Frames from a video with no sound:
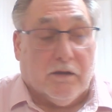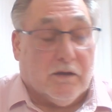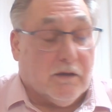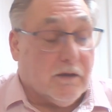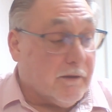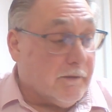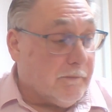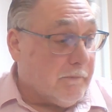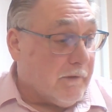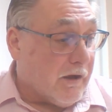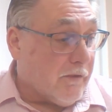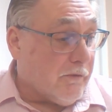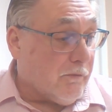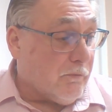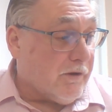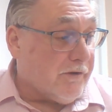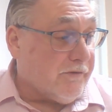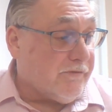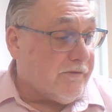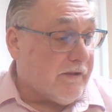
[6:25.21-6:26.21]

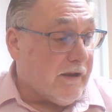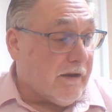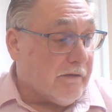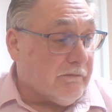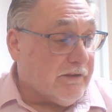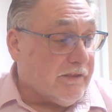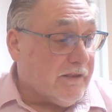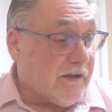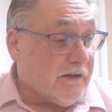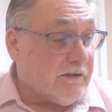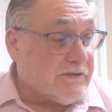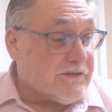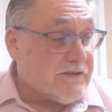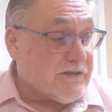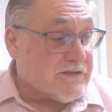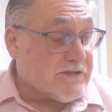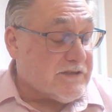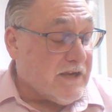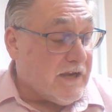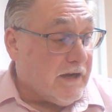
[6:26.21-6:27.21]
Otherwise, everything is
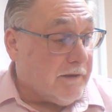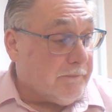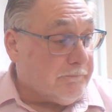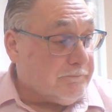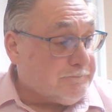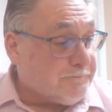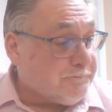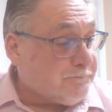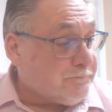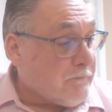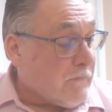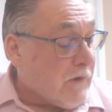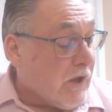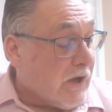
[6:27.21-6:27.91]
the same.